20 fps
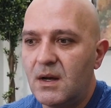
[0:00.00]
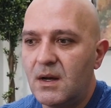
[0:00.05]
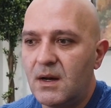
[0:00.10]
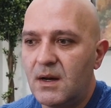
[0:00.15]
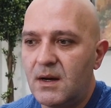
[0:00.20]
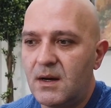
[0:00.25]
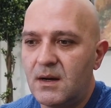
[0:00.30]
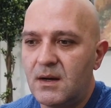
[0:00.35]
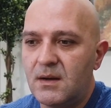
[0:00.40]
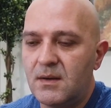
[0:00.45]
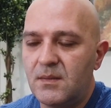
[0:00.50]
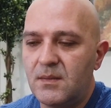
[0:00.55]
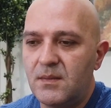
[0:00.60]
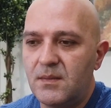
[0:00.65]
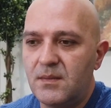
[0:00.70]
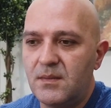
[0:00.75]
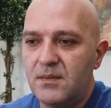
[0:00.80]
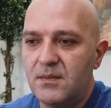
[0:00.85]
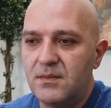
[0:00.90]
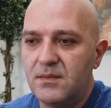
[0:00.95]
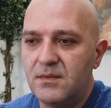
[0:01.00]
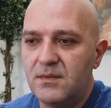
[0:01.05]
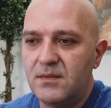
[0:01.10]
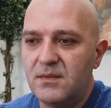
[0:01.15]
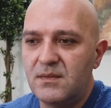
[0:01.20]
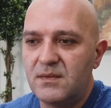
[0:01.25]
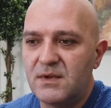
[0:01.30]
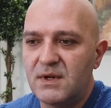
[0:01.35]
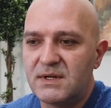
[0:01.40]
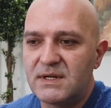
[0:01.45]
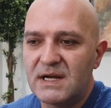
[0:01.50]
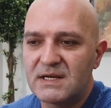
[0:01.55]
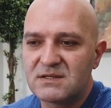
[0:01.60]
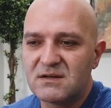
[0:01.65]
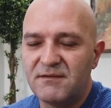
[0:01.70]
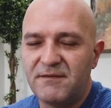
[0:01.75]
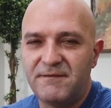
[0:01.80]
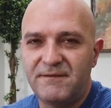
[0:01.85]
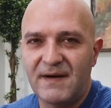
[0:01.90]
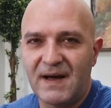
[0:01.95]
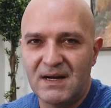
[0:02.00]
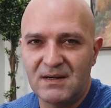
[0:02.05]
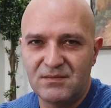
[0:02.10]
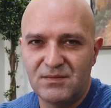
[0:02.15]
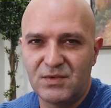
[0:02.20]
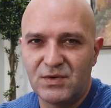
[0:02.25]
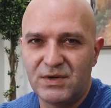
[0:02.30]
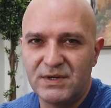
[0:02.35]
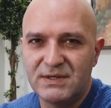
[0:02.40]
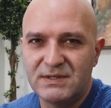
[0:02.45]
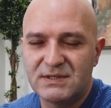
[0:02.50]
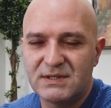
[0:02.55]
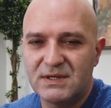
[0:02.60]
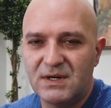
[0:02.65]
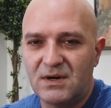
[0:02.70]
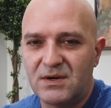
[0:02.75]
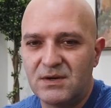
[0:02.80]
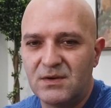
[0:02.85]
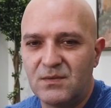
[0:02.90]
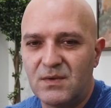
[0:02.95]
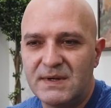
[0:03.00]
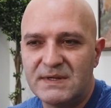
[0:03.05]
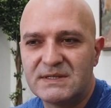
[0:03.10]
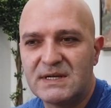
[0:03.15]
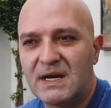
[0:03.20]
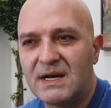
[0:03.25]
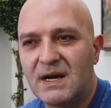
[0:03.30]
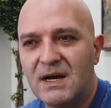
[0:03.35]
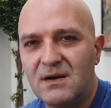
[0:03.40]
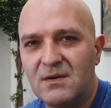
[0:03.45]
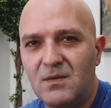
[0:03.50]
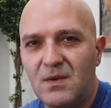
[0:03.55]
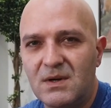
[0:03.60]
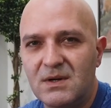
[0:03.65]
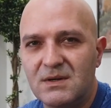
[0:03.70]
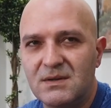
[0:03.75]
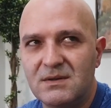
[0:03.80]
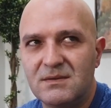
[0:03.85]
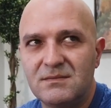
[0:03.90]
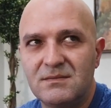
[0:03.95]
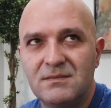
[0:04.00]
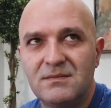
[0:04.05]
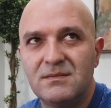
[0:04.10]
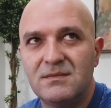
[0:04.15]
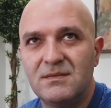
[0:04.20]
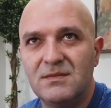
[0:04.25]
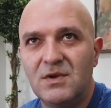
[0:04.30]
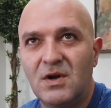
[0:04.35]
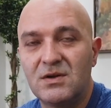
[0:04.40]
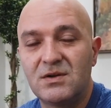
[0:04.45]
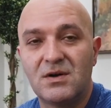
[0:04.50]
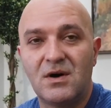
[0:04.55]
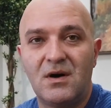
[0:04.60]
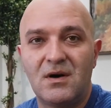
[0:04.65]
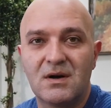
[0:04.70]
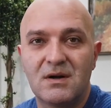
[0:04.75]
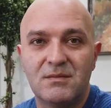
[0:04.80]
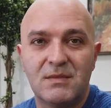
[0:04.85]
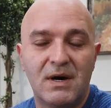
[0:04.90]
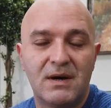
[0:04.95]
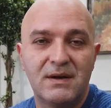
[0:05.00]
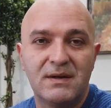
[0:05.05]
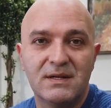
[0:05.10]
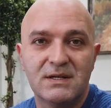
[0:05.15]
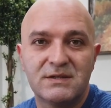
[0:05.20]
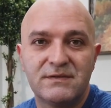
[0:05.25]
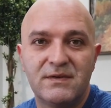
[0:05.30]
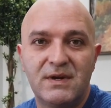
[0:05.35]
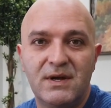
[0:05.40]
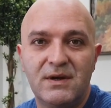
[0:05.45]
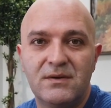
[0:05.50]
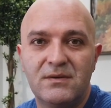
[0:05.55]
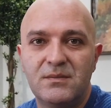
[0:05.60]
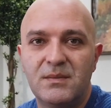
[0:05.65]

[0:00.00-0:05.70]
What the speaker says: The Tesla fanboys are the ones I kind of want to not talk about in this video,